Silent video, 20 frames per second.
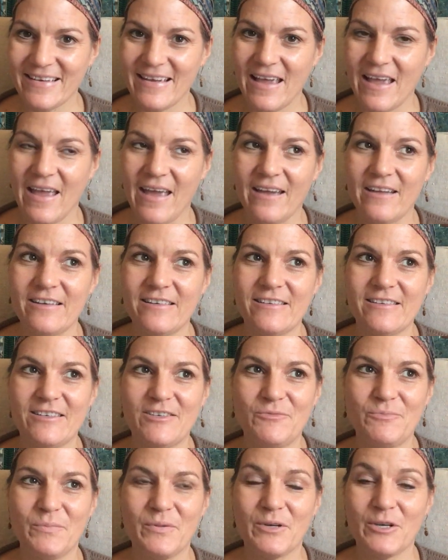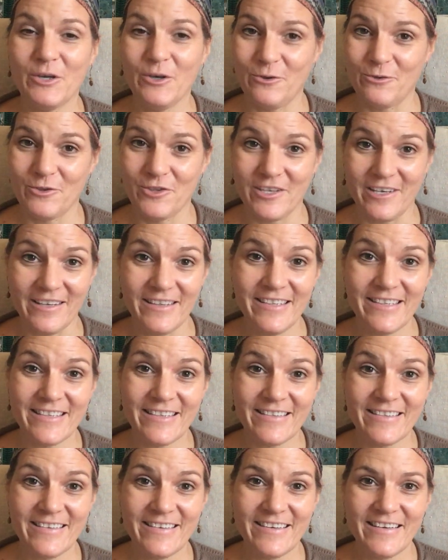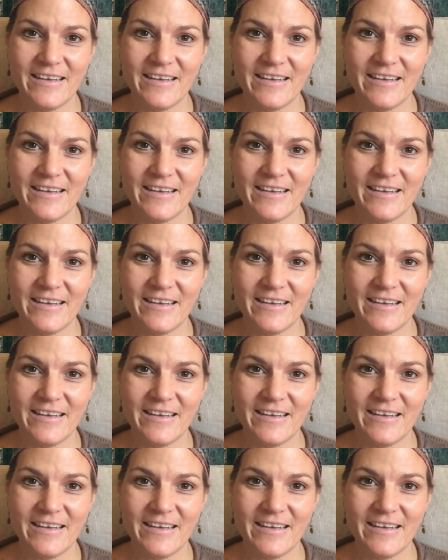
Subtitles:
and precocious,